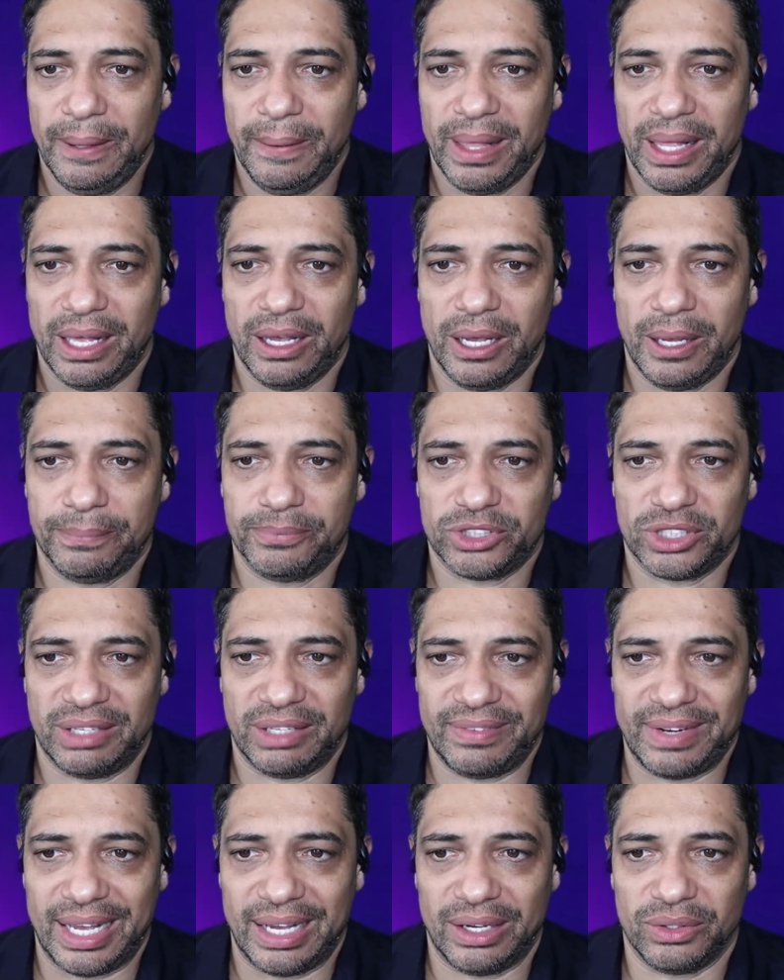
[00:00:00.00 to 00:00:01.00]
So they've
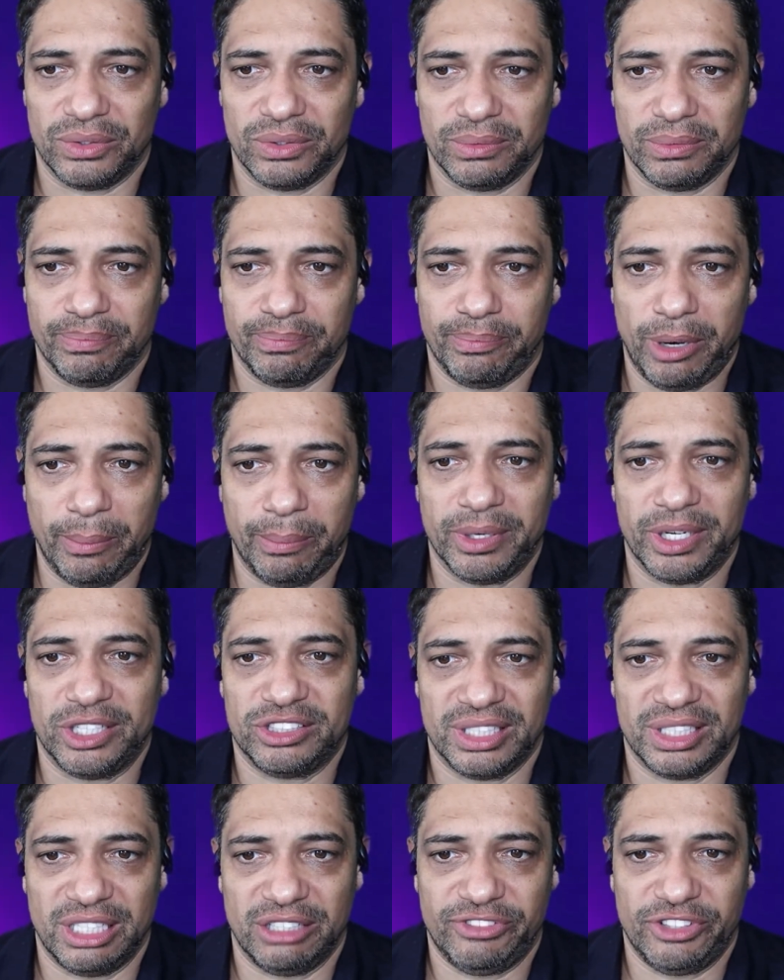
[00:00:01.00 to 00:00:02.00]
now published
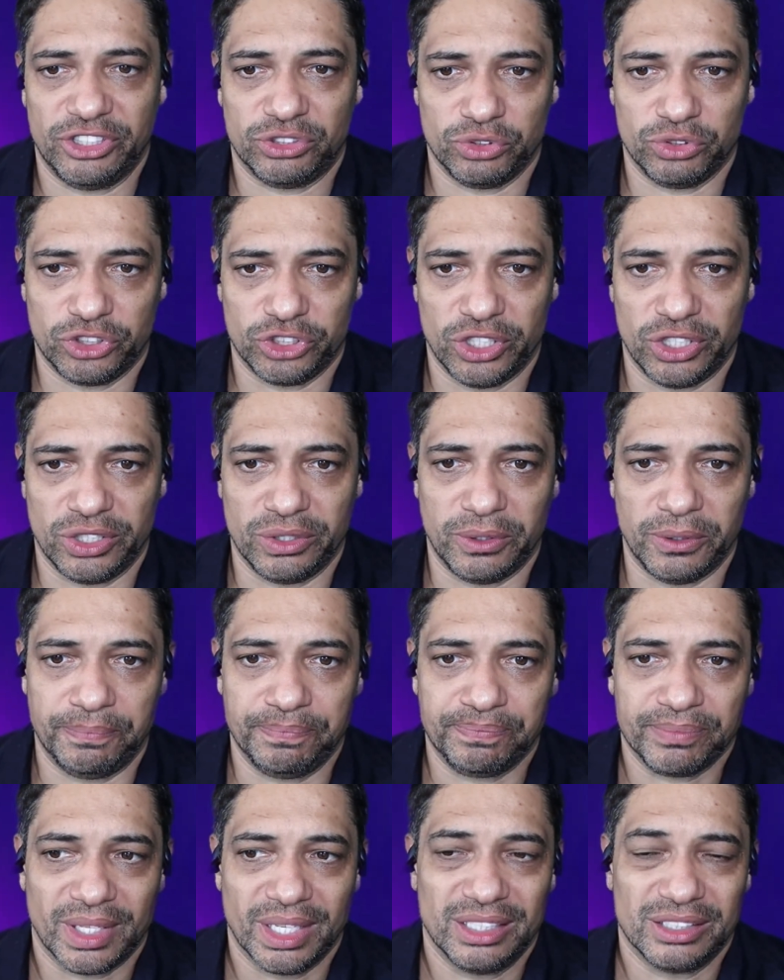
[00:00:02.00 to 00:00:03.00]
in the official journal,
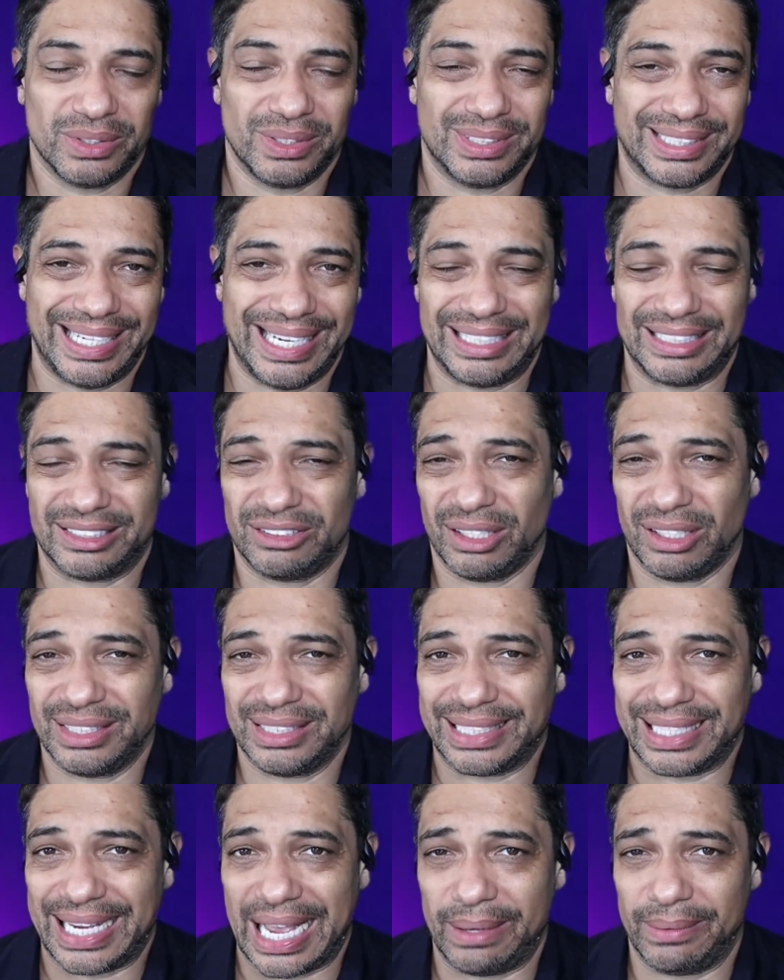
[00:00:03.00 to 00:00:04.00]
so it's kickstart this
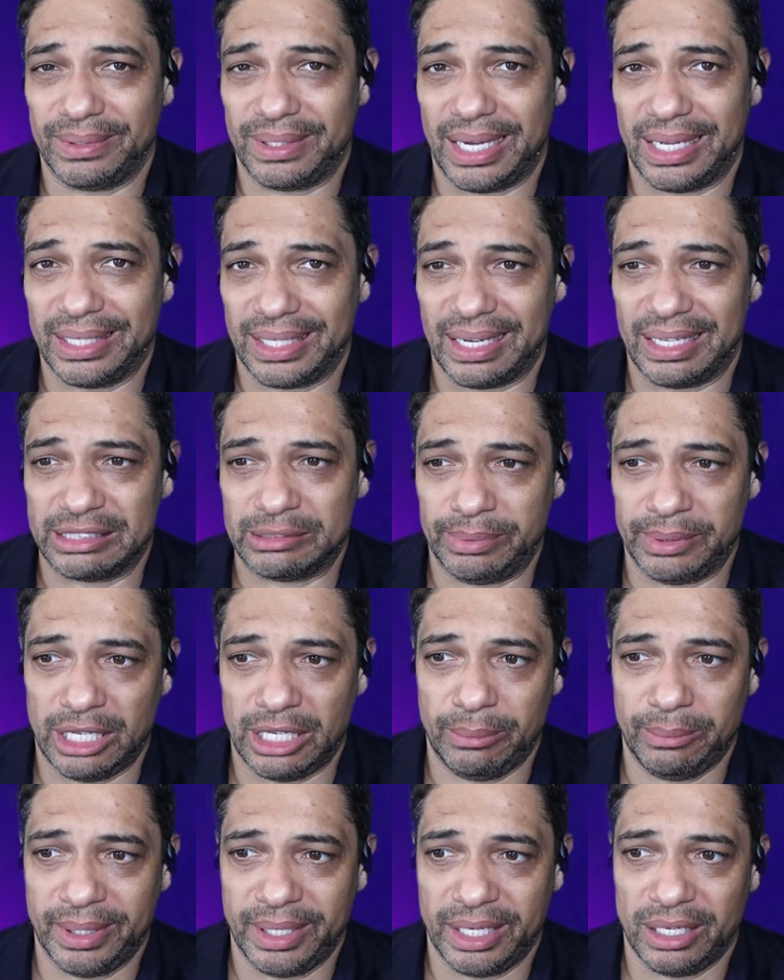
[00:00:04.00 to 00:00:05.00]
countdown now to
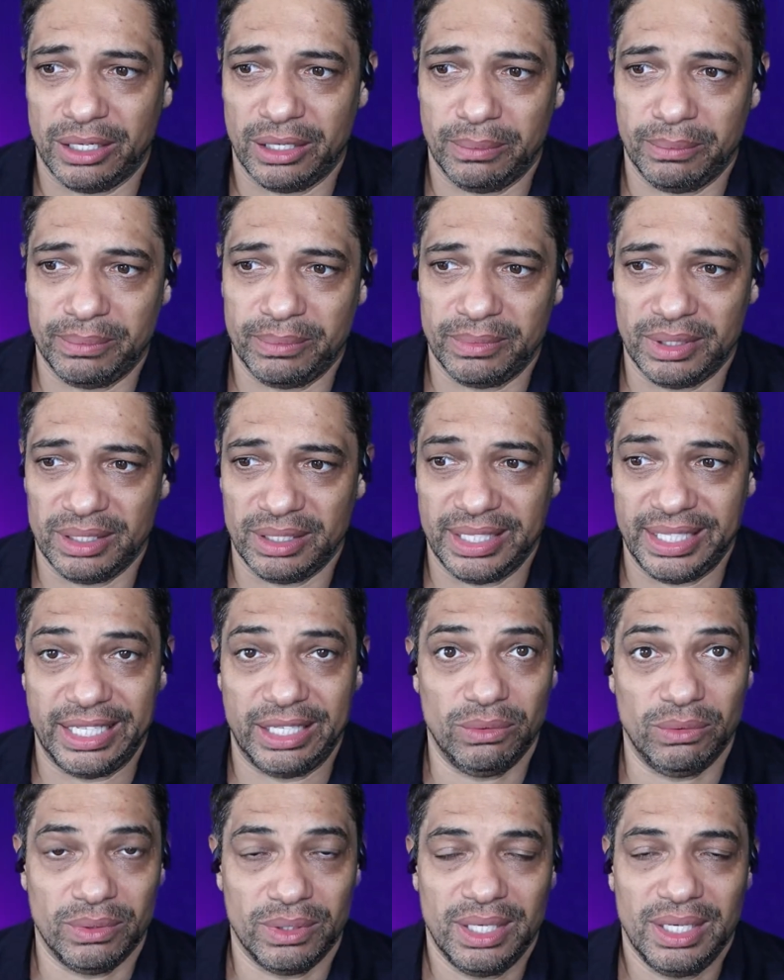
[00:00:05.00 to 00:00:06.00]
becoming
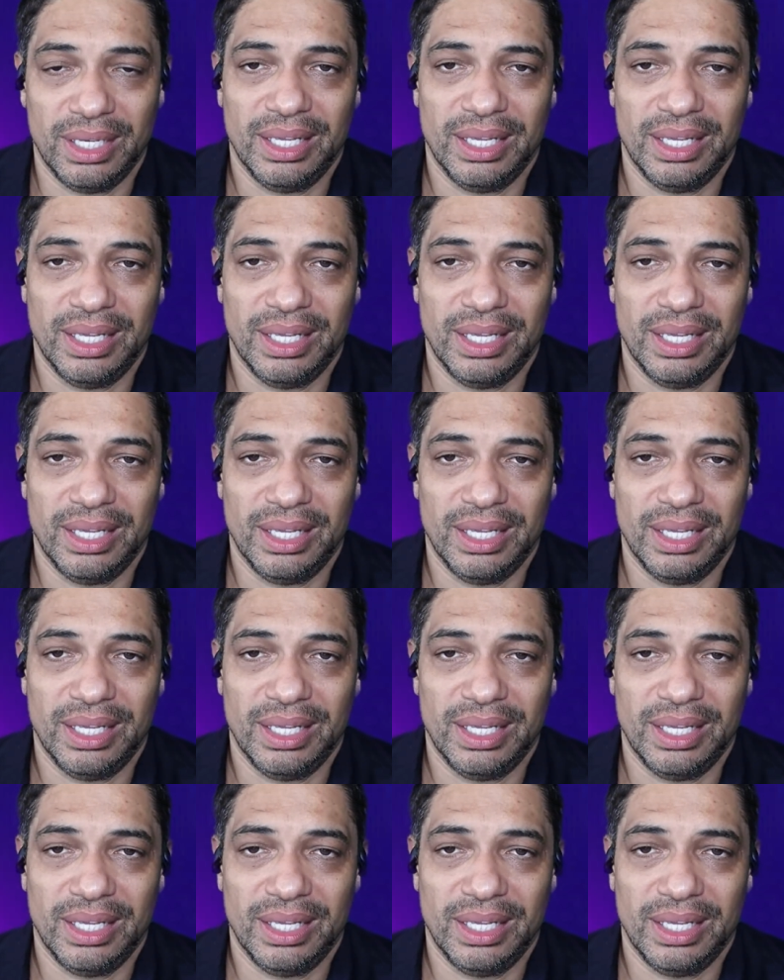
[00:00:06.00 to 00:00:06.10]
legal.